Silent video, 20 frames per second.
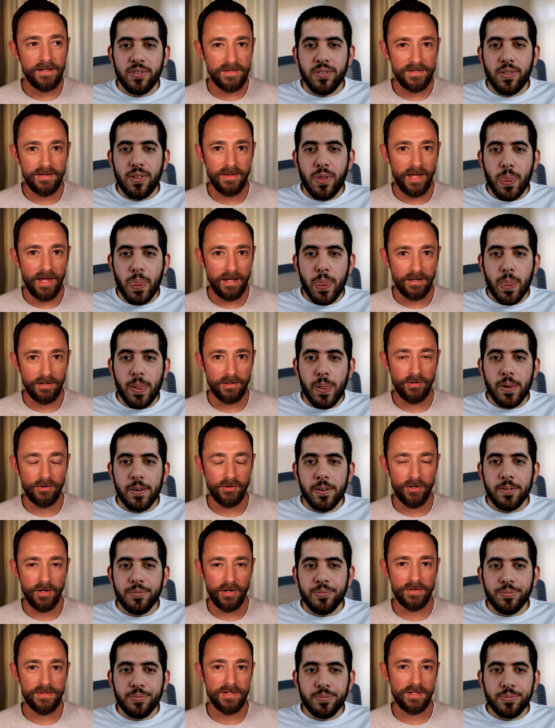Speaker 1: Is that
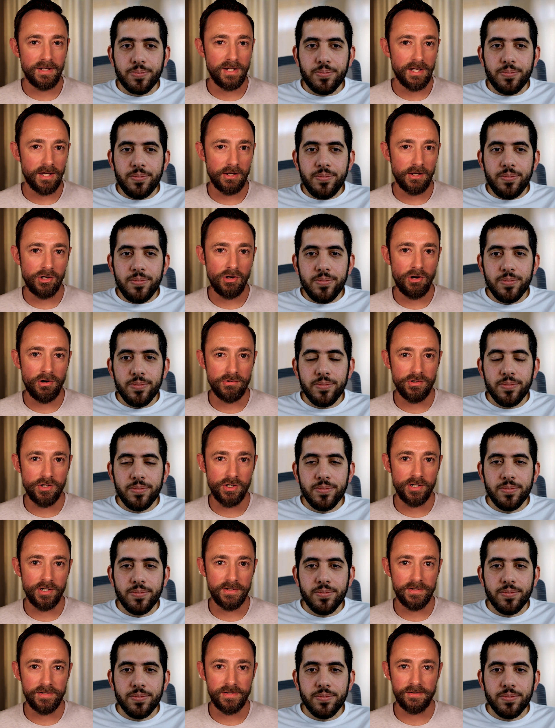curiosity a
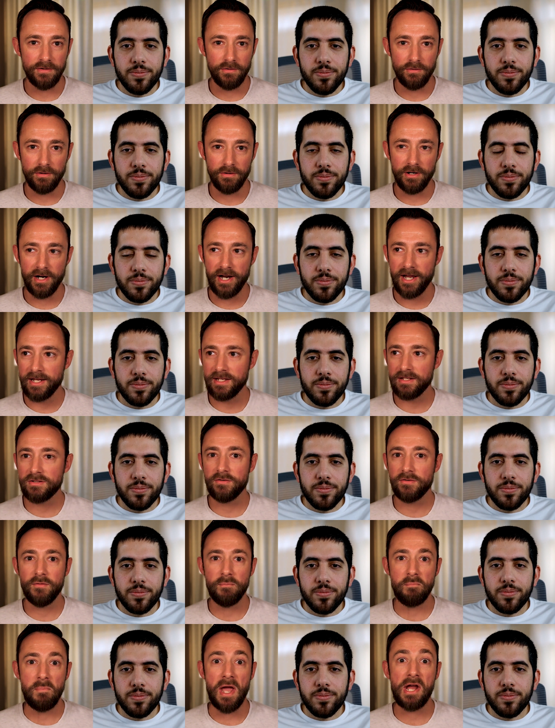conscious or a
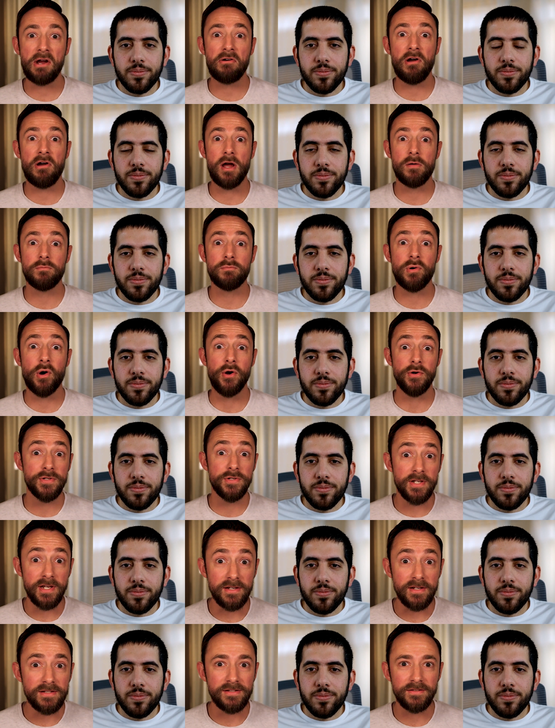sort of background
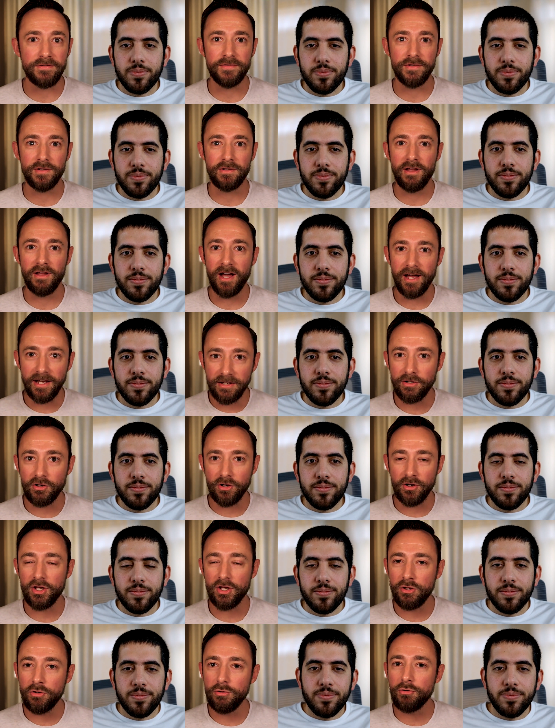process, if you like? You
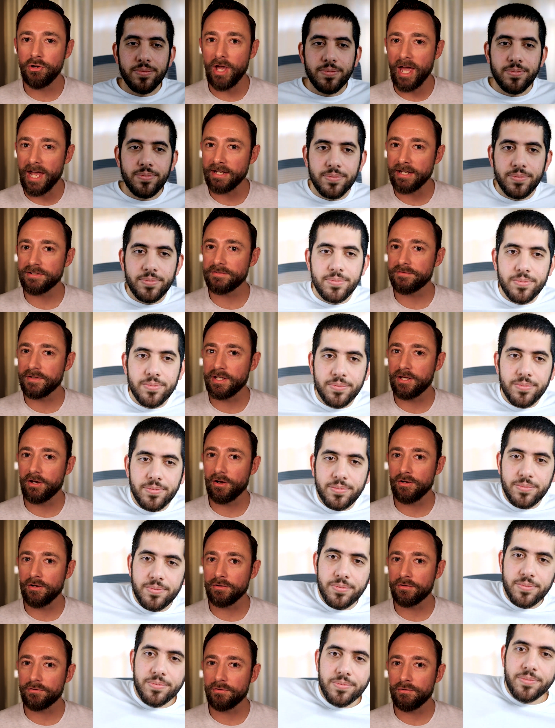know, are you actively
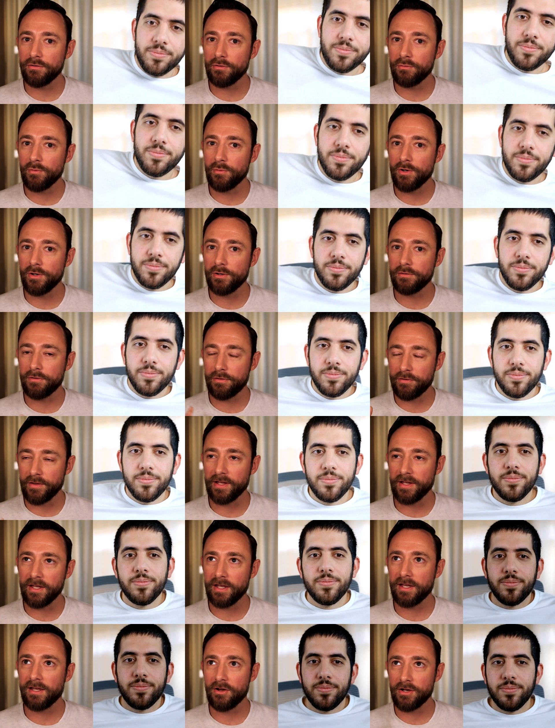going through the world
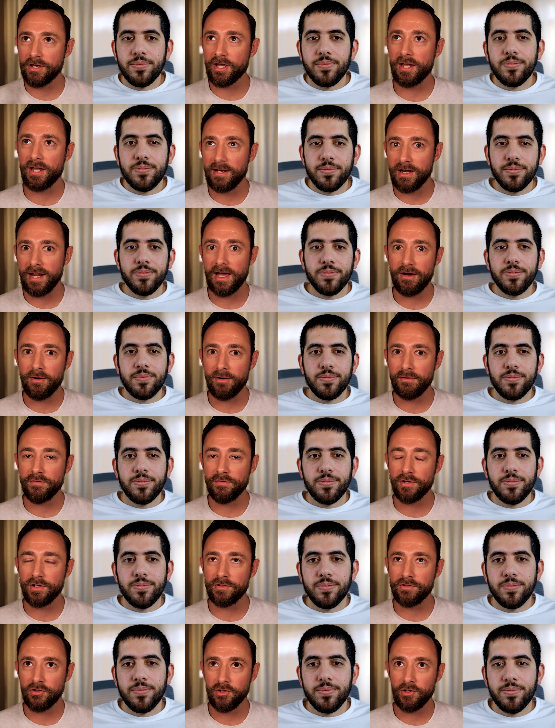thinking, okay, now I've
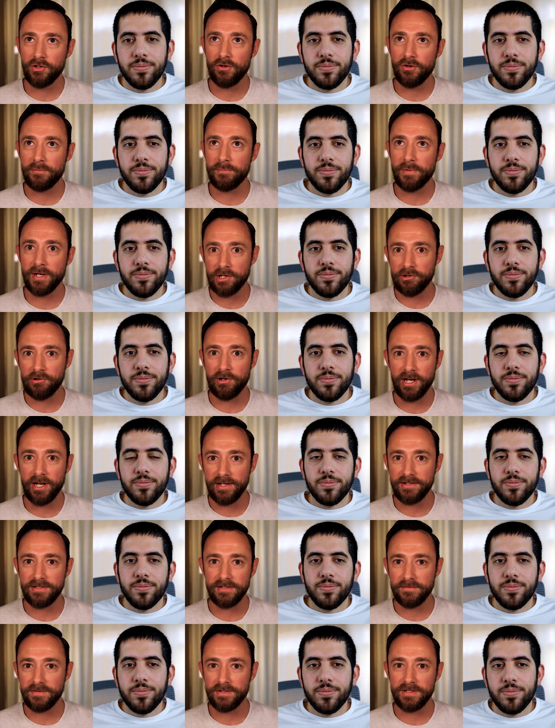got to turn on my
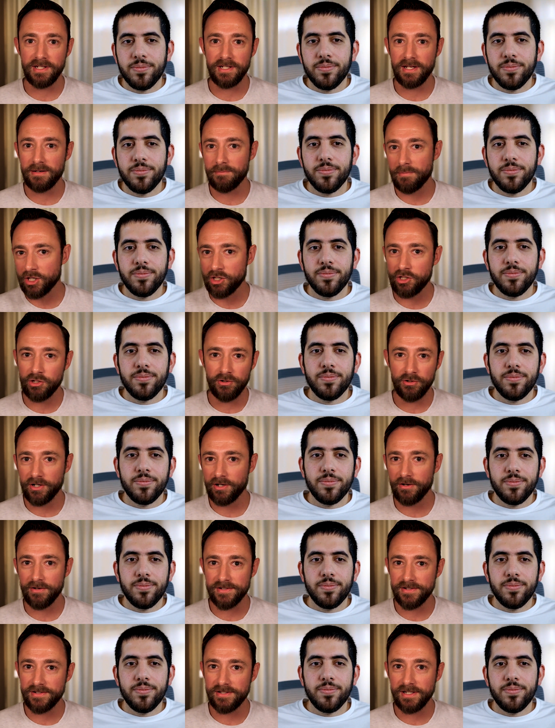creativity and my
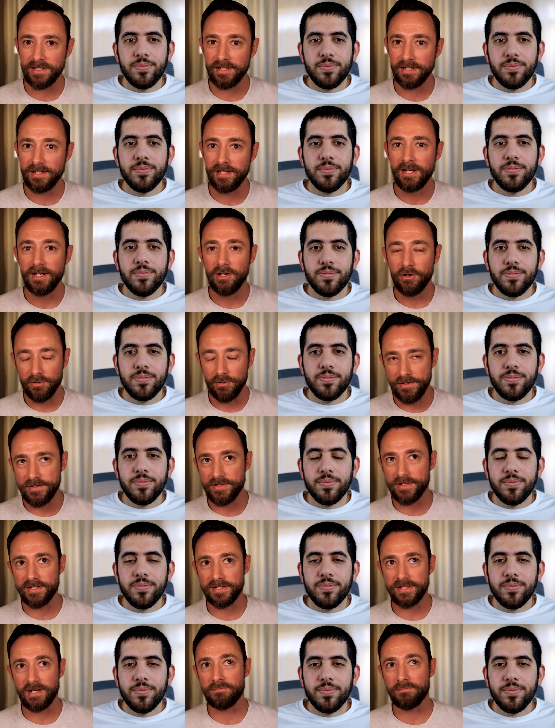curiosity? Or
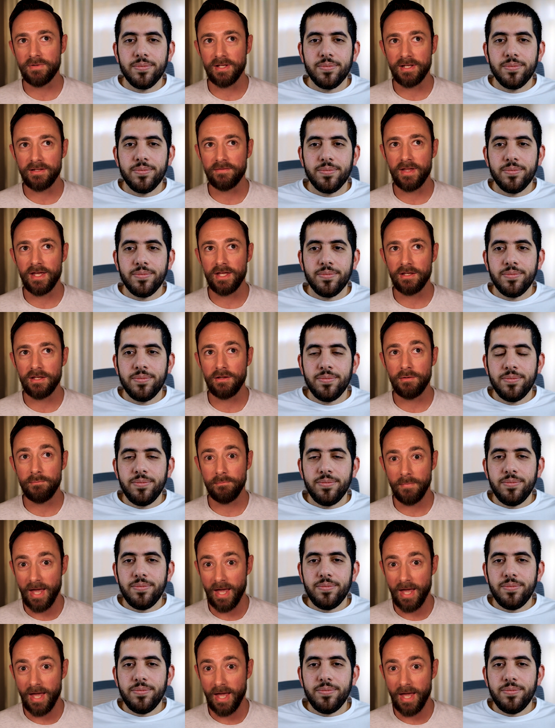is this something that,